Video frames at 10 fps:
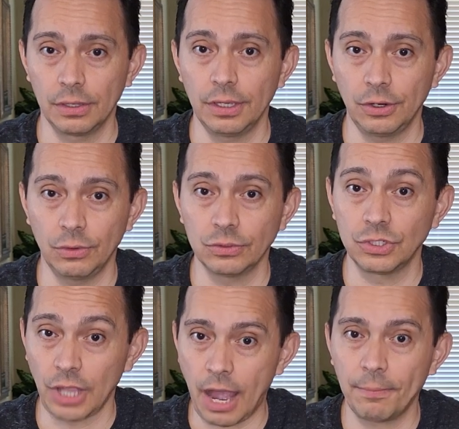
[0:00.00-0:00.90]
you know,
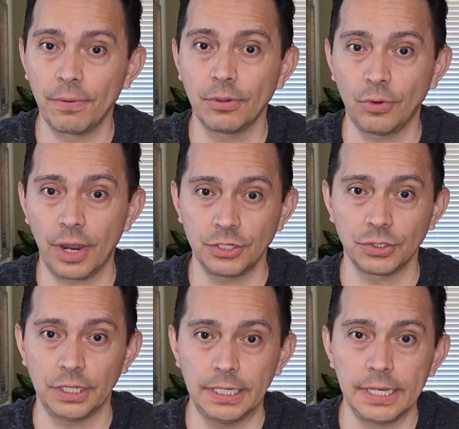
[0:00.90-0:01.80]
stop
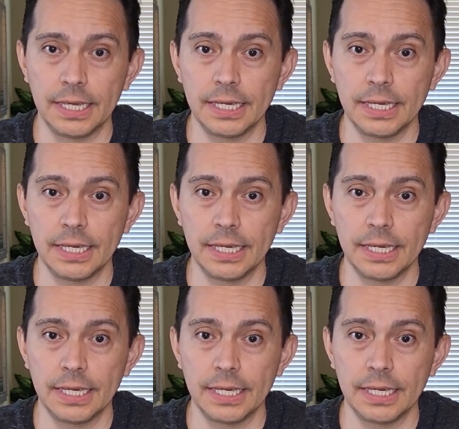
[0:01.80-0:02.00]
gradually.